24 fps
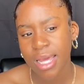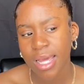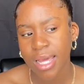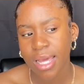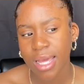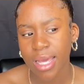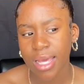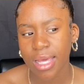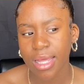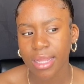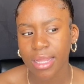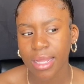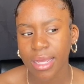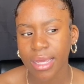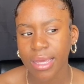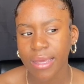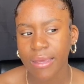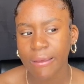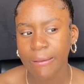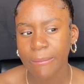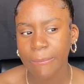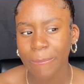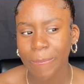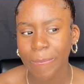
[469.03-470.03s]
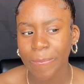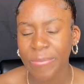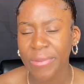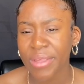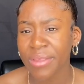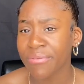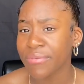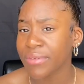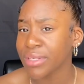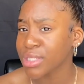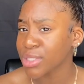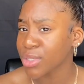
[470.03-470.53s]
And like,
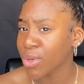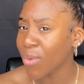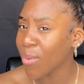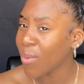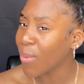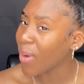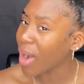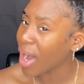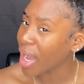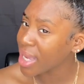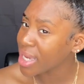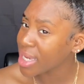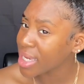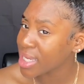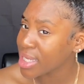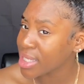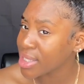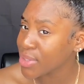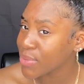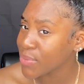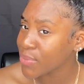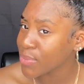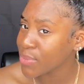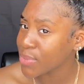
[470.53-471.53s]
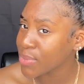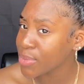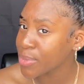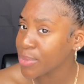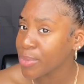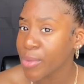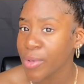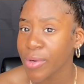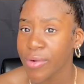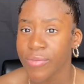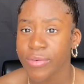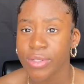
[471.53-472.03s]
if it's quiet in the room
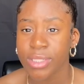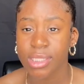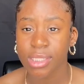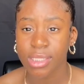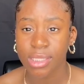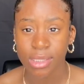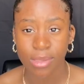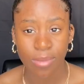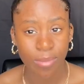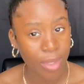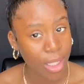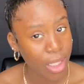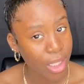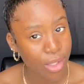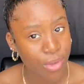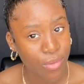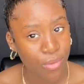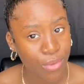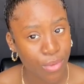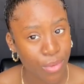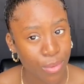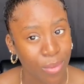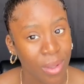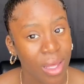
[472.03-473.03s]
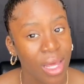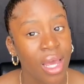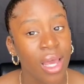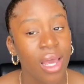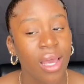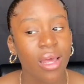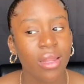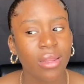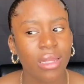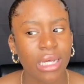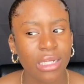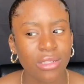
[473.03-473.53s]
or if it's just me in the room,
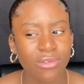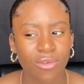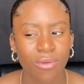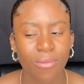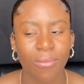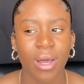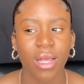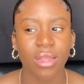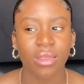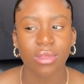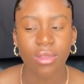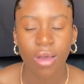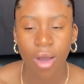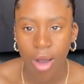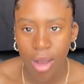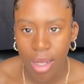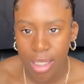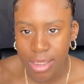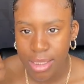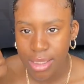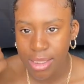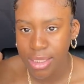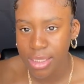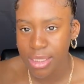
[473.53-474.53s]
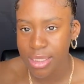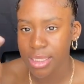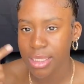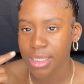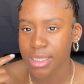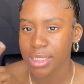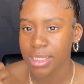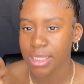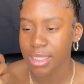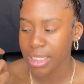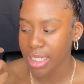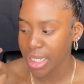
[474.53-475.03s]
that's when my thoughts get
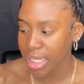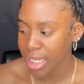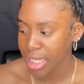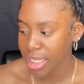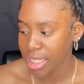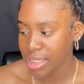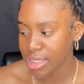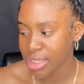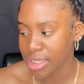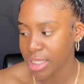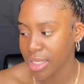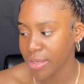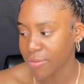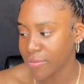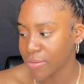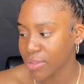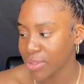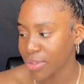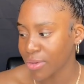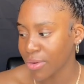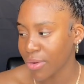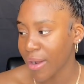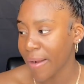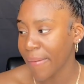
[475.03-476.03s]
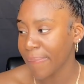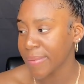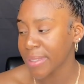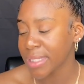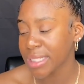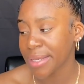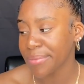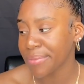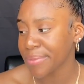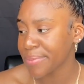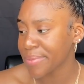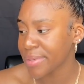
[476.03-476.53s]
to thinking and stuff. So I'm the
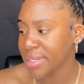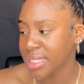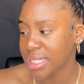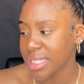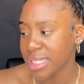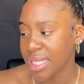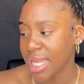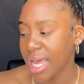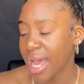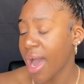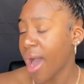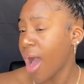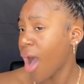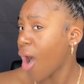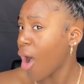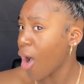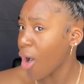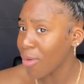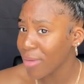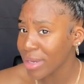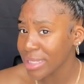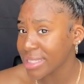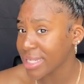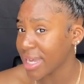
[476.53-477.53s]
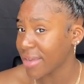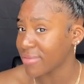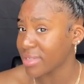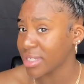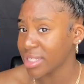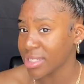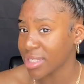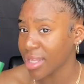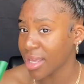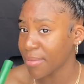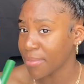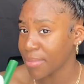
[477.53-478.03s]
type of person that I always have to
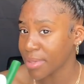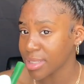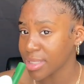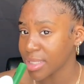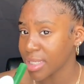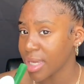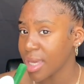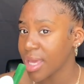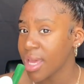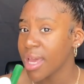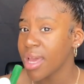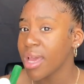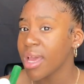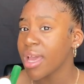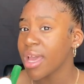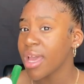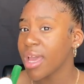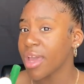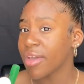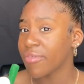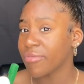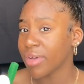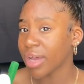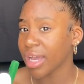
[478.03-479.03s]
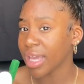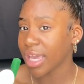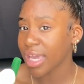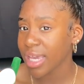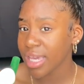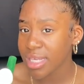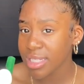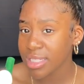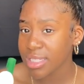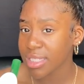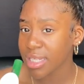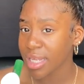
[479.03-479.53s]
stay busy. If I
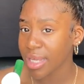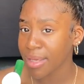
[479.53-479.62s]
can't stay